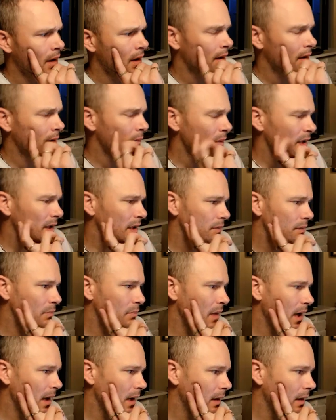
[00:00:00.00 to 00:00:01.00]
let me just
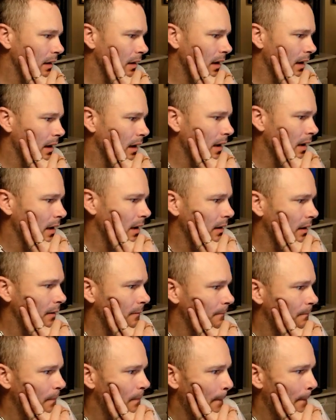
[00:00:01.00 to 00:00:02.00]
make a,
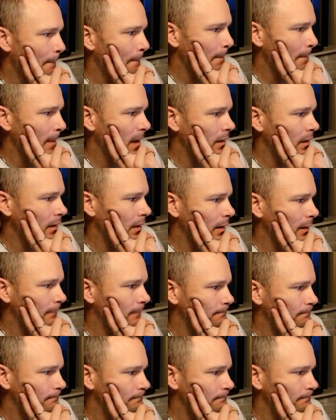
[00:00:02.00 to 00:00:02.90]
um,